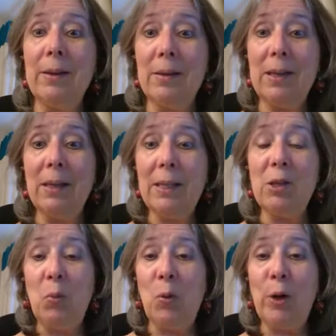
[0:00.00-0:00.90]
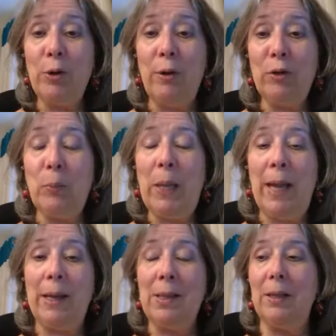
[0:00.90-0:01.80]
something to ward off the
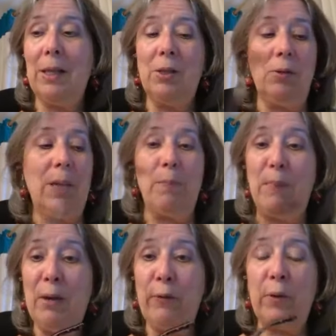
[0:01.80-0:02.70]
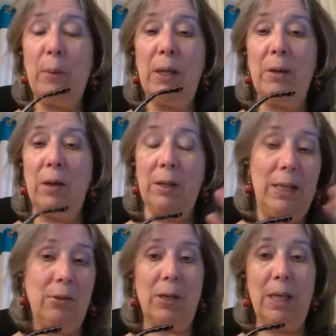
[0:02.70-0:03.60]
plague, something to get better from it, or
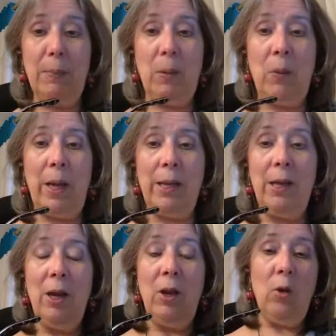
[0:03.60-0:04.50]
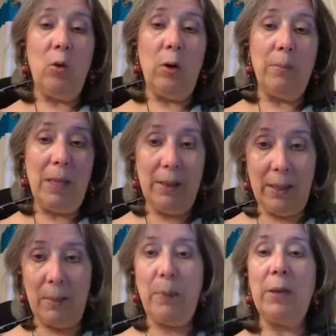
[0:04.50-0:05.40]
either keep it away or make it
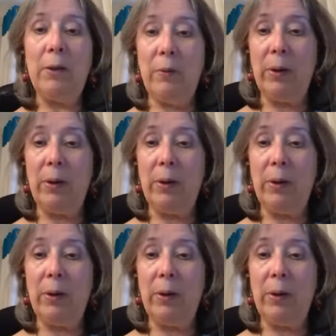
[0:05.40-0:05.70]
get better very